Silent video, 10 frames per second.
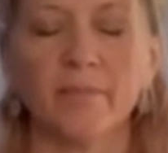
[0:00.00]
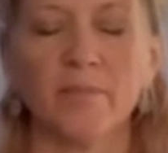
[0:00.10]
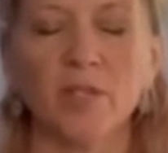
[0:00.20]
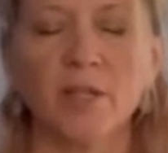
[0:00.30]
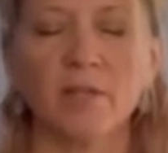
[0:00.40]

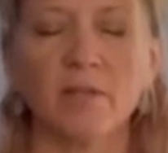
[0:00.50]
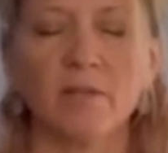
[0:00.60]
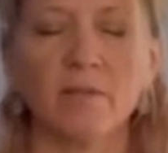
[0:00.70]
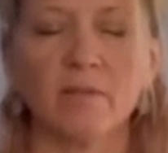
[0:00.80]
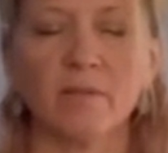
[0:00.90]

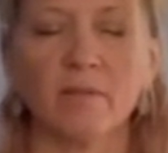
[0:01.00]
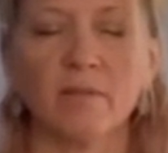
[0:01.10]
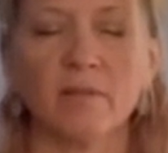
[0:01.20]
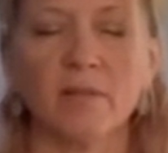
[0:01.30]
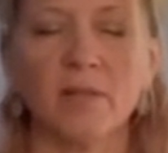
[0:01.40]
Just
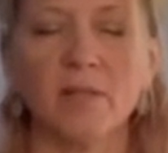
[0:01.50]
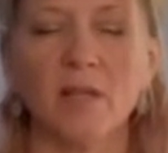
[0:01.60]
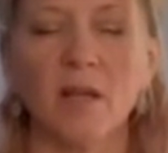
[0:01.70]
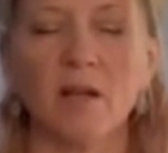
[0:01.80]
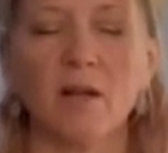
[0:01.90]

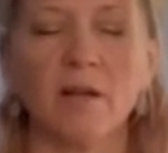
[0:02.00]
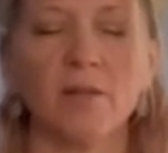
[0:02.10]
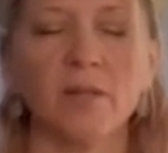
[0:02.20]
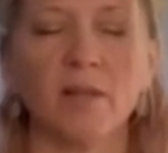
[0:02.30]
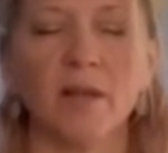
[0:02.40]
sitting,
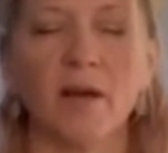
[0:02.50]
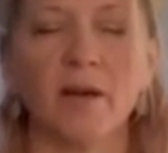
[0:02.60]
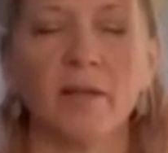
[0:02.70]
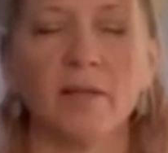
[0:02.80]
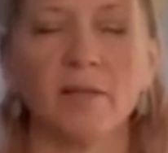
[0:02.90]
closing the
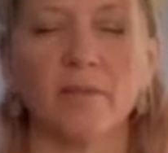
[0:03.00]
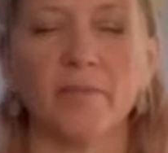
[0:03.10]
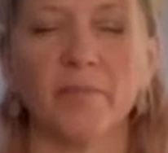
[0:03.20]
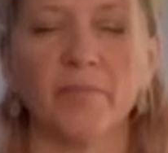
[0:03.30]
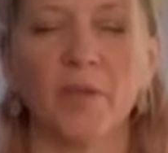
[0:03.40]
eyes,
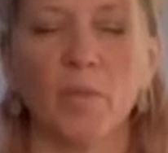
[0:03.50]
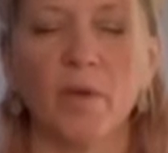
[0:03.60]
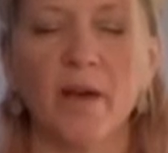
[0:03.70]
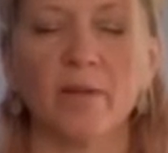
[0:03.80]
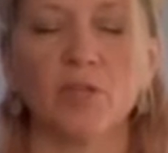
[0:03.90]
and
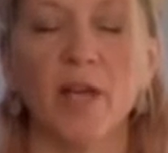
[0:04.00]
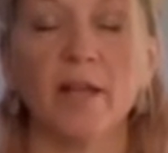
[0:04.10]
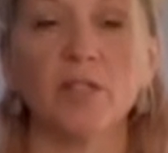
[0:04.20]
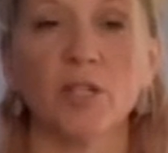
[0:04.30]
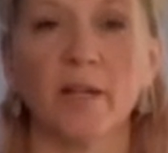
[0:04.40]
without
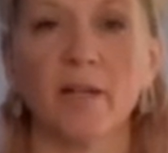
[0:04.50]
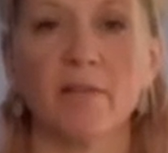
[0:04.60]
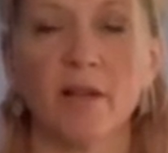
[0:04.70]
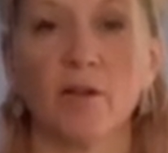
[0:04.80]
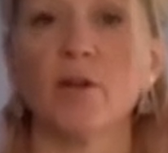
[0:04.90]
changing
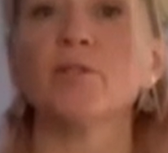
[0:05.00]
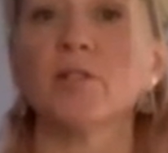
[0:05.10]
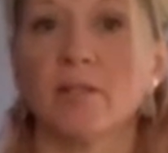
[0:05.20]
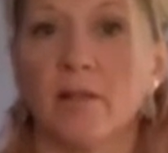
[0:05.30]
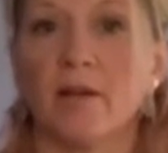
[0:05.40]
anything,
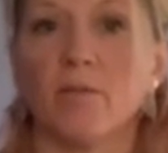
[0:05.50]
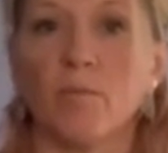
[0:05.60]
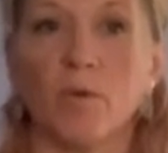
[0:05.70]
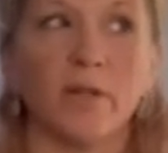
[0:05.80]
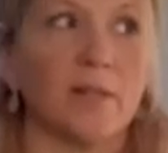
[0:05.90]
noticing
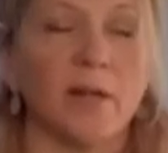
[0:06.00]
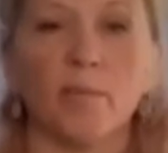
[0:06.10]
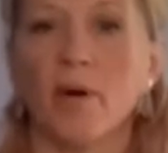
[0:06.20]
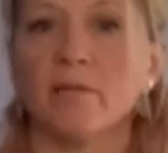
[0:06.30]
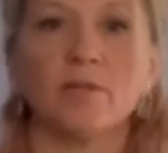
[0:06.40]
what is our
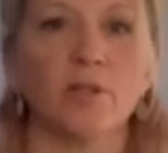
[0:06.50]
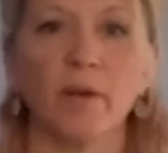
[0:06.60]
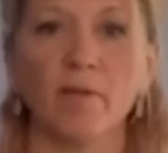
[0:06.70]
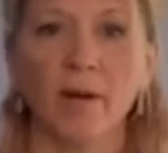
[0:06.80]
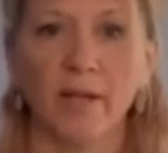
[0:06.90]
breath
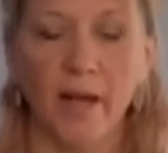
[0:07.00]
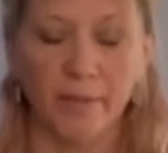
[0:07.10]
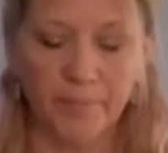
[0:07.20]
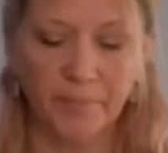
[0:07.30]
doing right now.